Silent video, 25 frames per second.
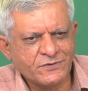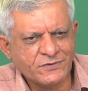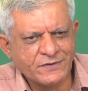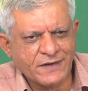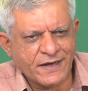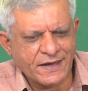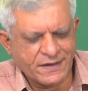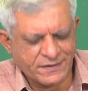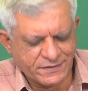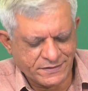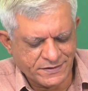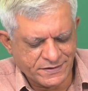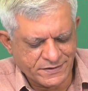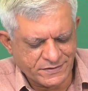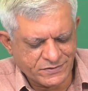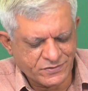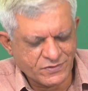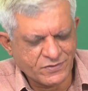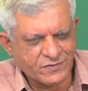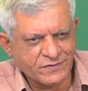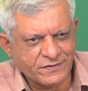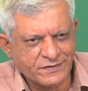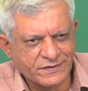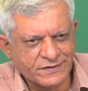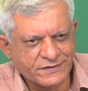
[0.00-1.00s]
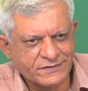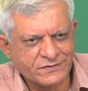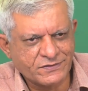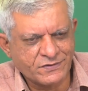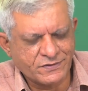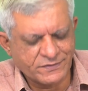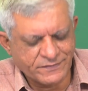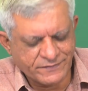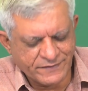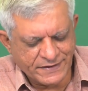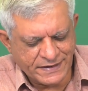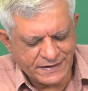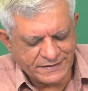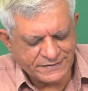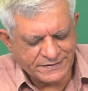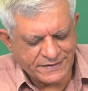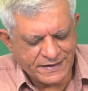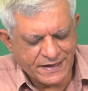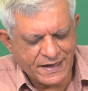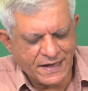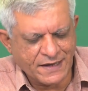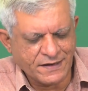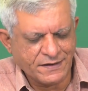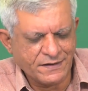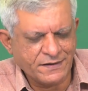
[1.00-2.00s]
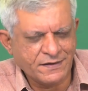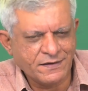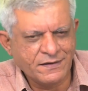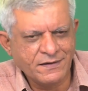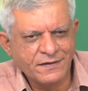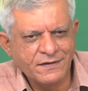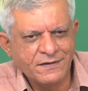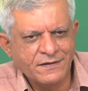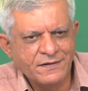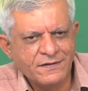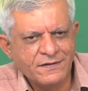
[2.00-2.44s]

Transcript: to hang there. So, when I say hanging,